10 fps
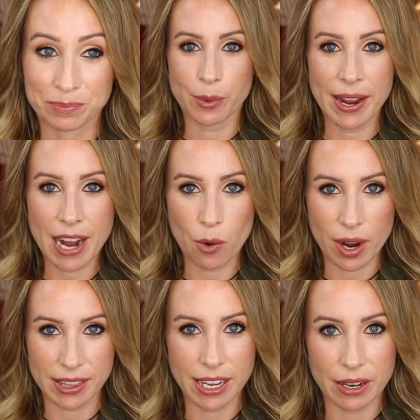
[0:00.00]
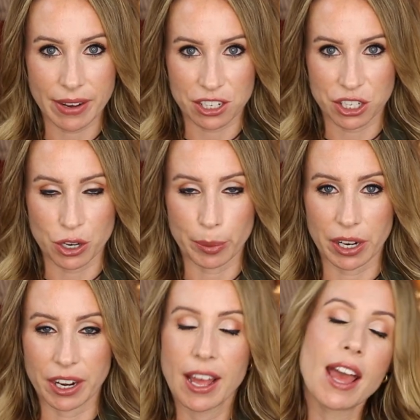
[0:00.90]
So right now we're at the end of
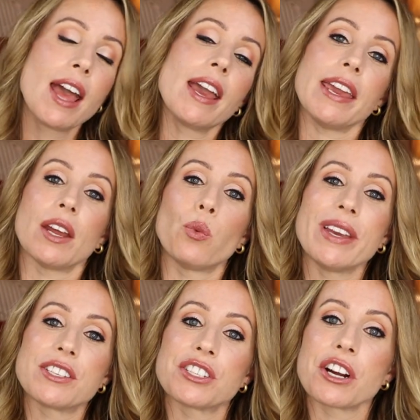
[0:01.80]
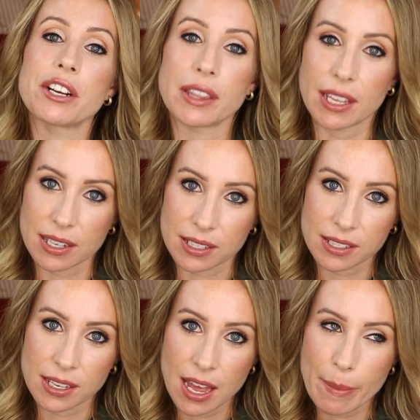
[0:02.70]
October, and we started
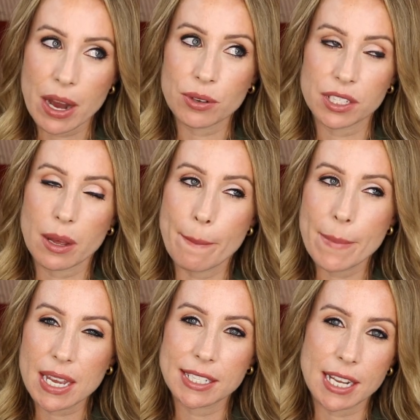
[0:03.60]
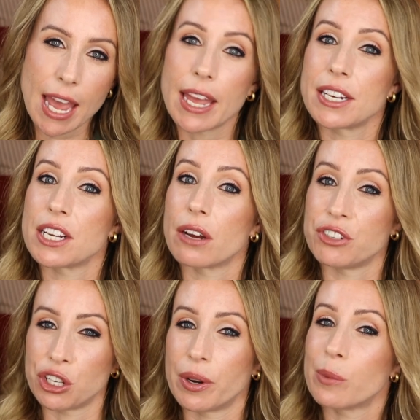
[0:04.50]
this about mid to end
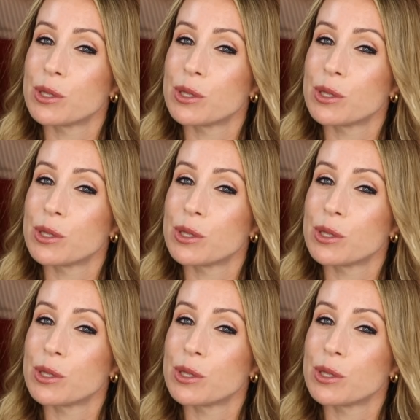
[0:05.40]
of June.